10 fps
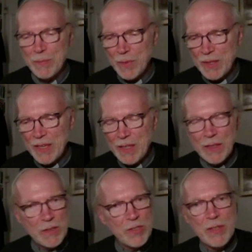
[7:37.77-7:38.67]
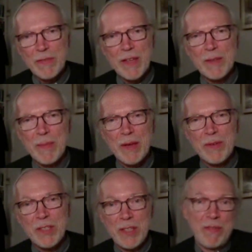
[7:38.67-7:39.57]
Well, he alludes to the fact that
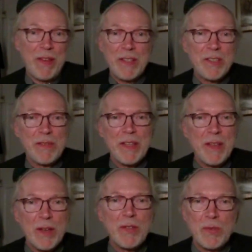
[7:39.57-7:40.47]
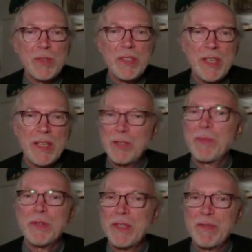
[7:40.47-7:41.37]
Mary is effectively anointing his
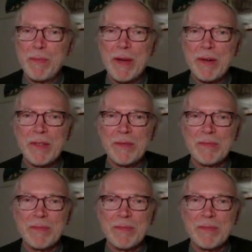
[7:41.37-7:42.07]
body for burial.